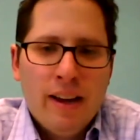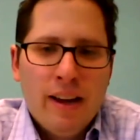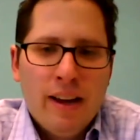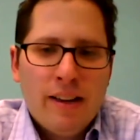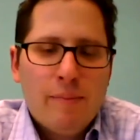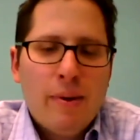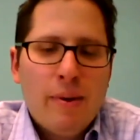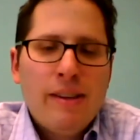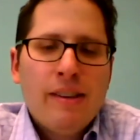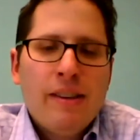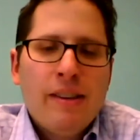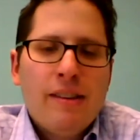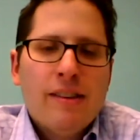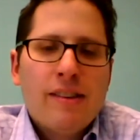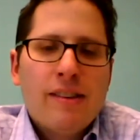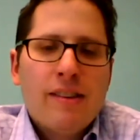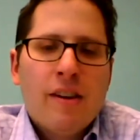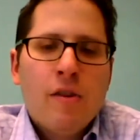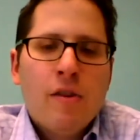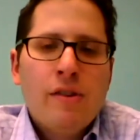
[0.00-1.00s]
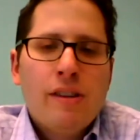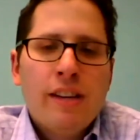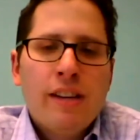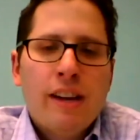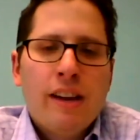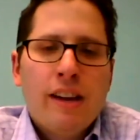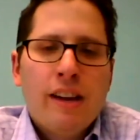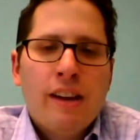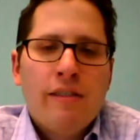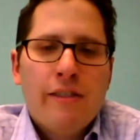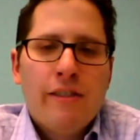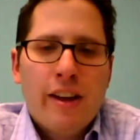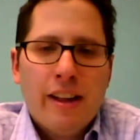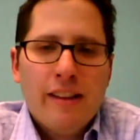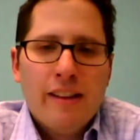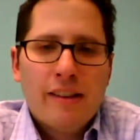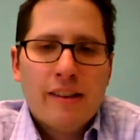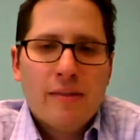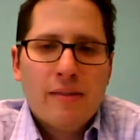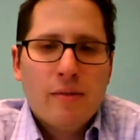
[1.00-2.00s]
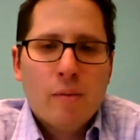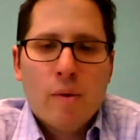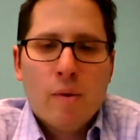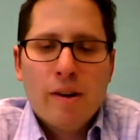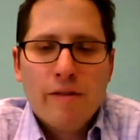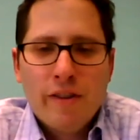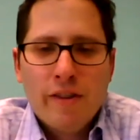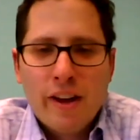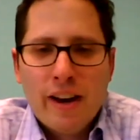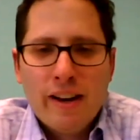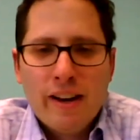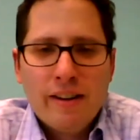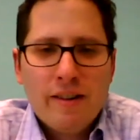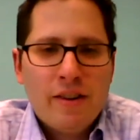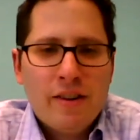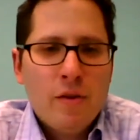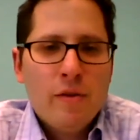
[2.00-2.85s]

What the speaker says: It's basically just hosting events, 1 event,